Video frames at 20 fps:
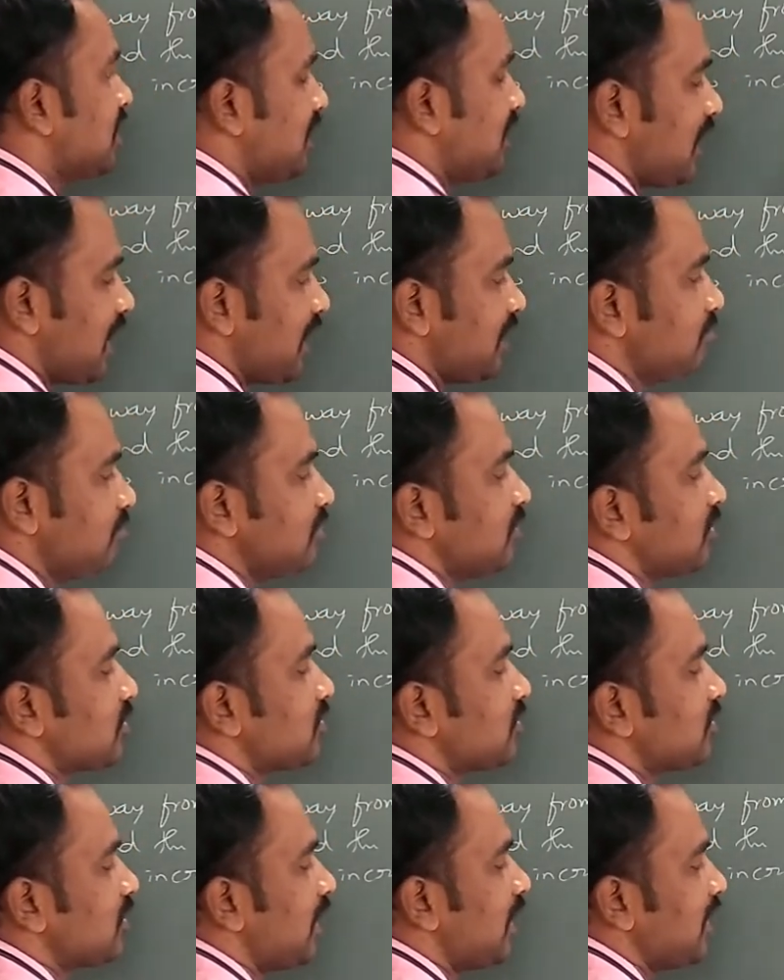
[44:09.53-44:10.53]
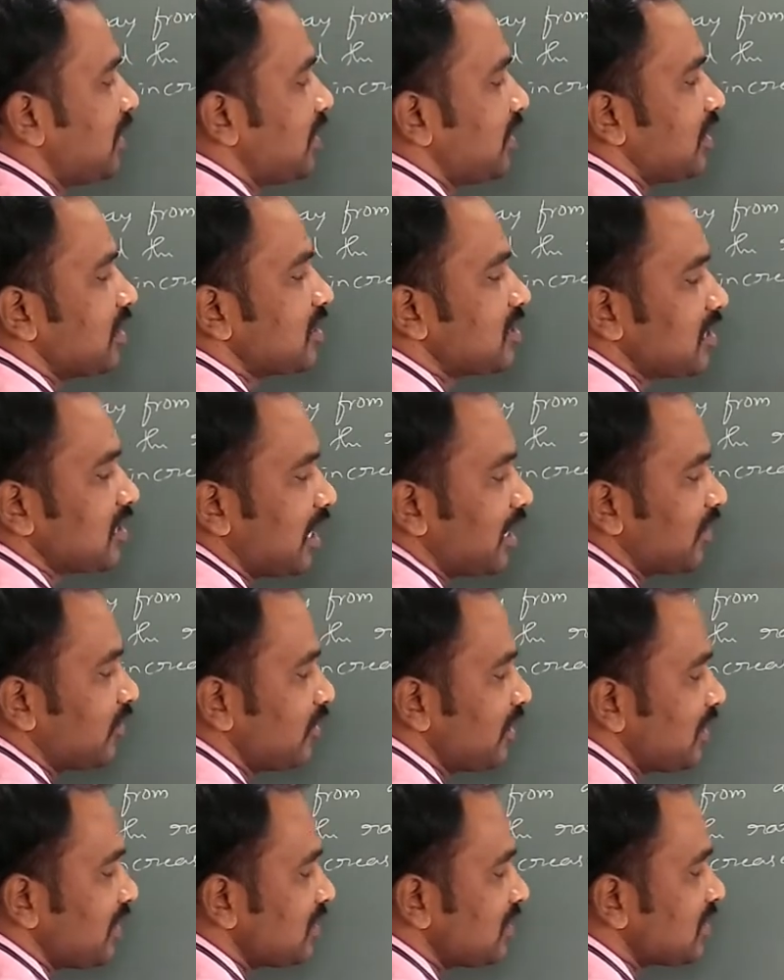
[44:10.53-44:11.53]
lamp, so that a
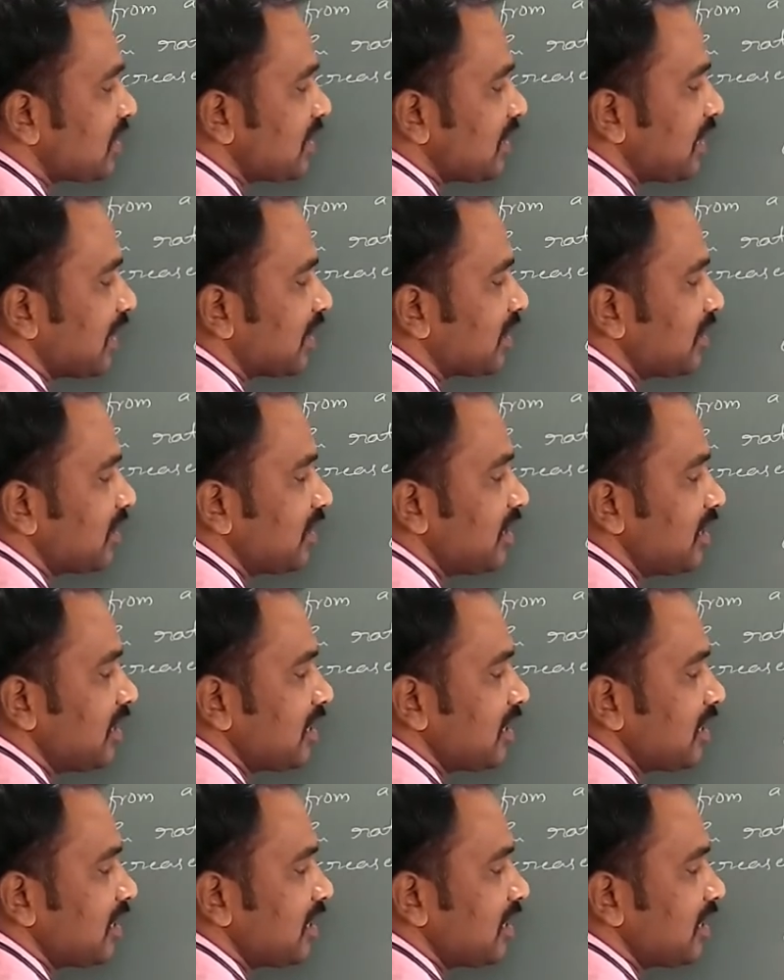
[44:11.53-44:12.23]
shadow is here.